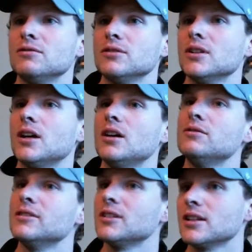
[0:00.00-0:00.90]
of
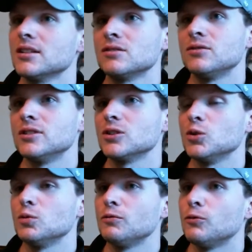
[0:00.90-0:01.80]
love in like this
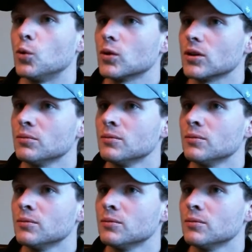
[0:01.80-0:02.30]
physical form.